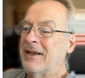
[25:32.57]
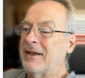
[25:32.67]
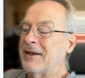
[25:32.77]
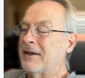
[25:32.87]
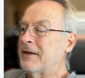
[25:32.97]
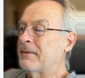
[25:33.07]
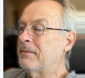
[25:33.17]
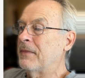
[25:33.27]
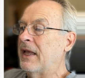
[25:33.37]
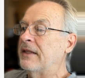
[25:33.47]

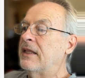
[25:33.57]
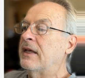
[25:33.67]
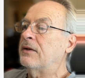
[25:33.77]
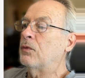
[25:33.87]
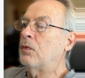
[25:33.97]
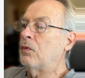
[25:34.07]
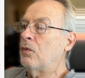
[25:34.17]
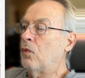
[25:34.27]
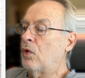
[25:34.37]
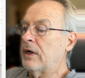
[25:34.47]
And then
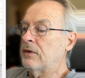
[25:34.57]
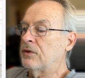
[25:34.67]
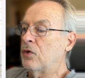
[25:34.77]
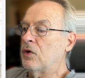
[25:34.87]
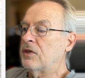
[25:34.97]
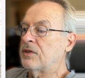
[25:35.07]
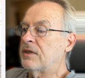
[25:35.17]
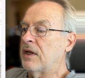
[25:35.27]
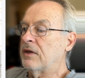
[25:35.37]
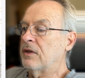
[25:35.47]
what I'll do is
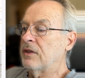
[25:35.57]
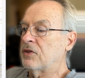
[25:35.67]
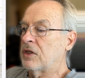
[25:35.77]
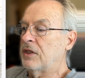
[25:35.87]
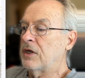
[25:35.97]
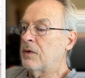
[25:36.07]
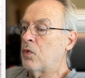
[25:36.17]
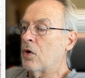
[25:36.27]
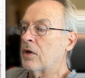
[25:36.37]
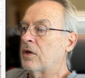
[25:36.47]
down here, this cleanup
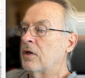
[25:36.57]
work